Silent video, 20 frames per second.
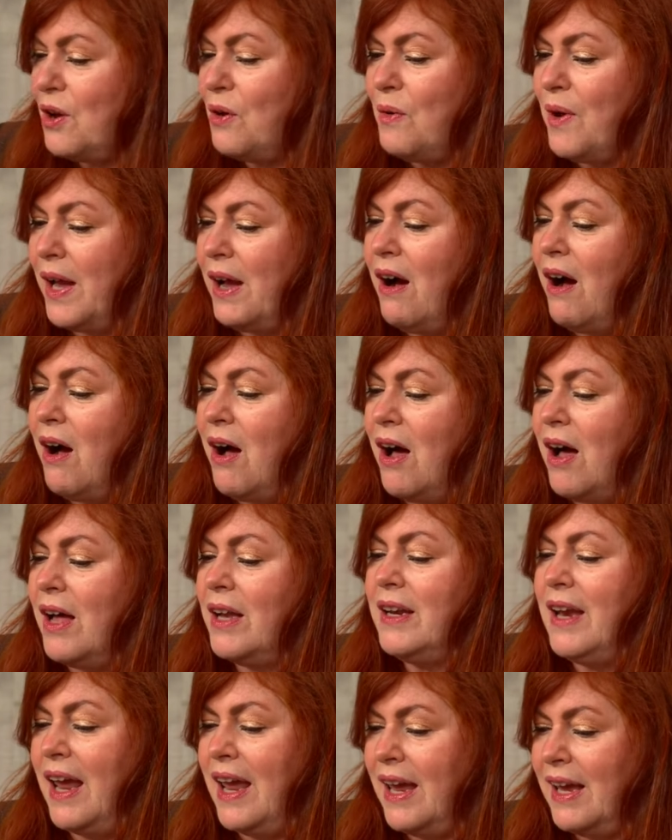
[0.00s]
going
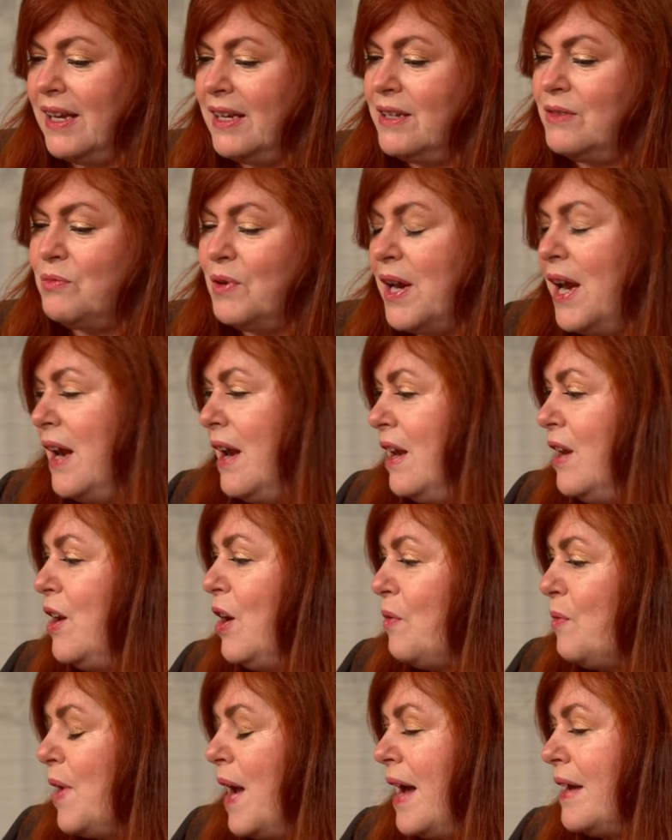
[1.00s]
on and, re,
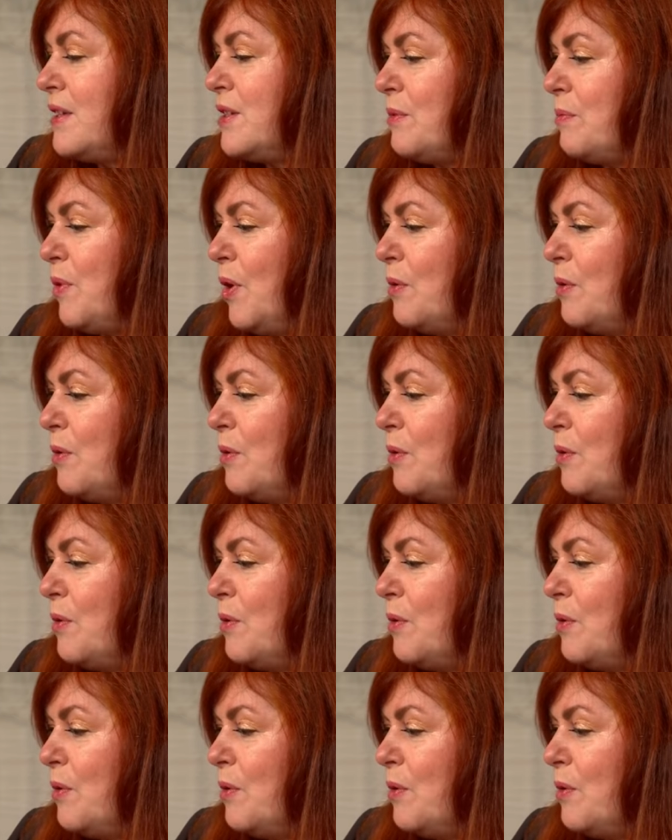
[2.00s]
you know, reacts